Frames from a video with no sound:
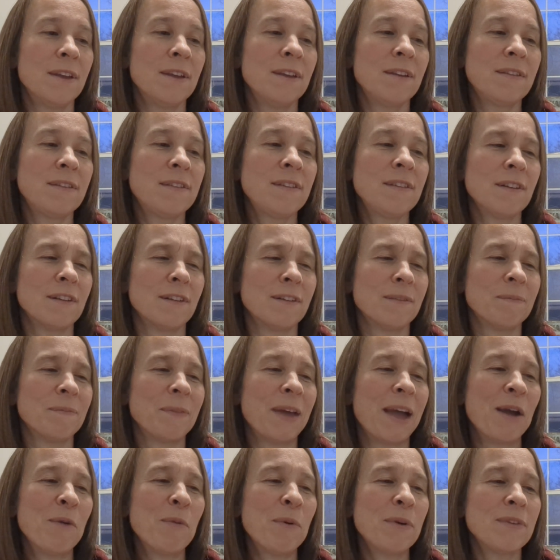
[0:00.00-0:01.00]
Still,
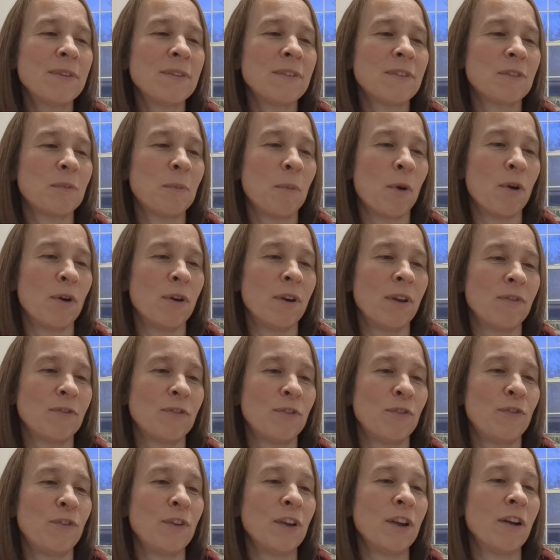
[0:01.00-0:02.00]
I wasn't smart enough
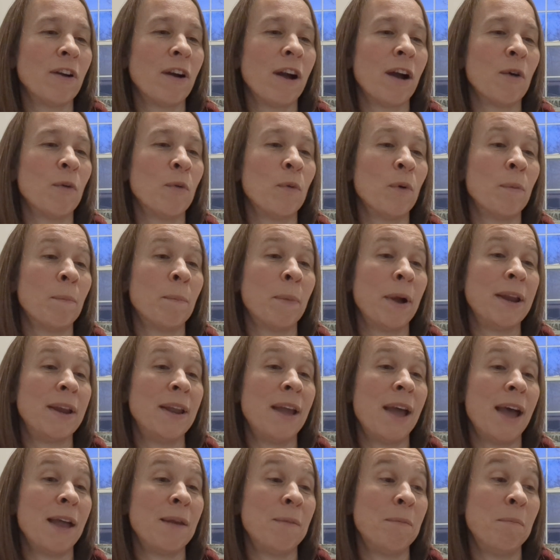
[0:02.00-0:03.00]
to figure out what my
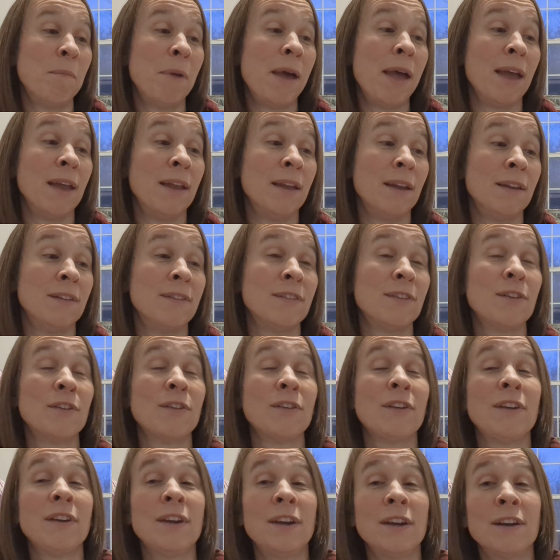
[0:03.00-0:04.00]
dad meant until
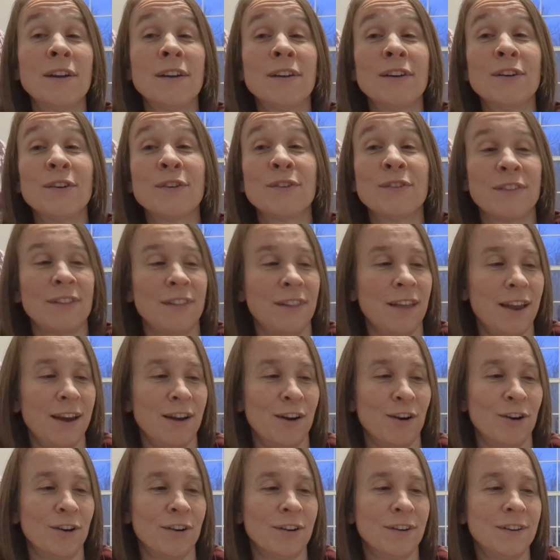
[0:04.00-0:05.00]
years
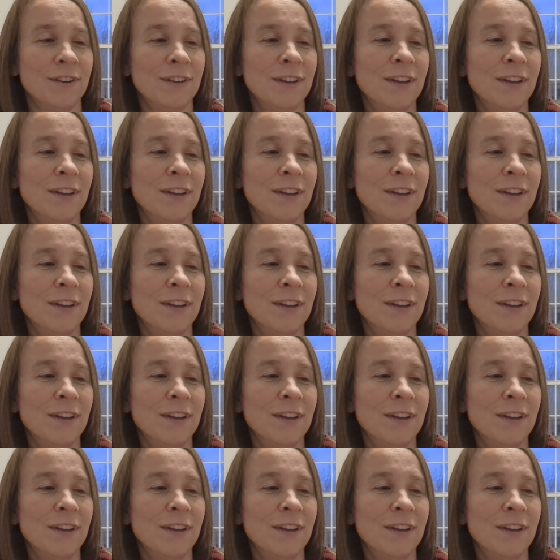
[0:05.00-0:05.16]
later.